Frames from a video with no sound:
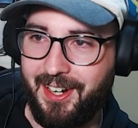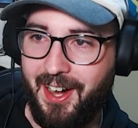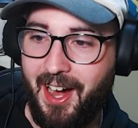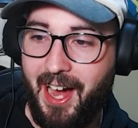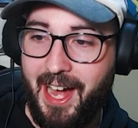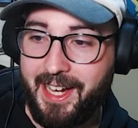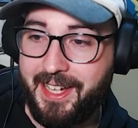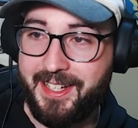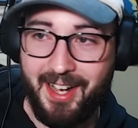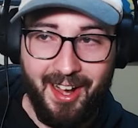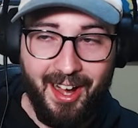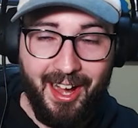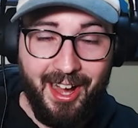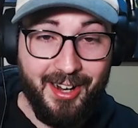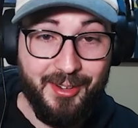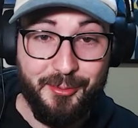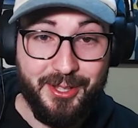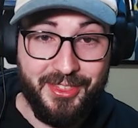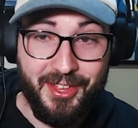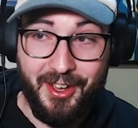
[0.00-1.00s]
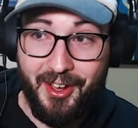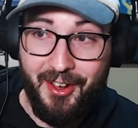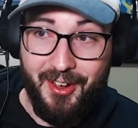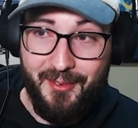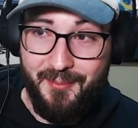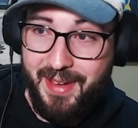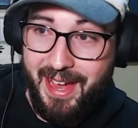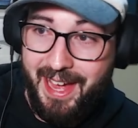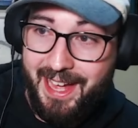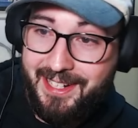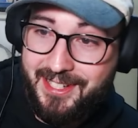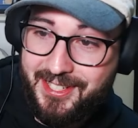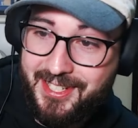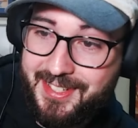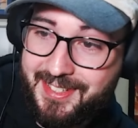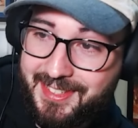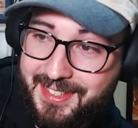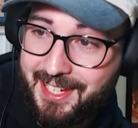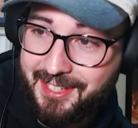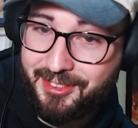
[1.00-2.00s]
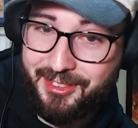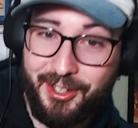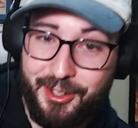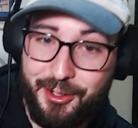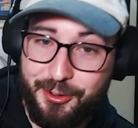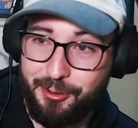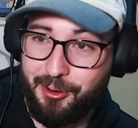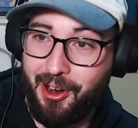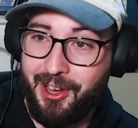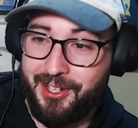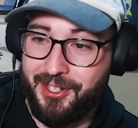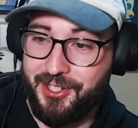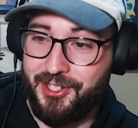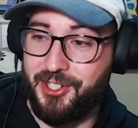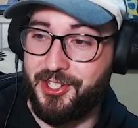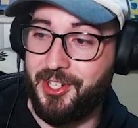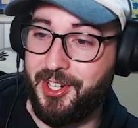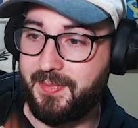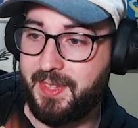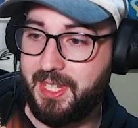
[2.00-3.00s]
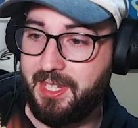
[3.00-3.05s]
I can't with her, man. She's like the grudge.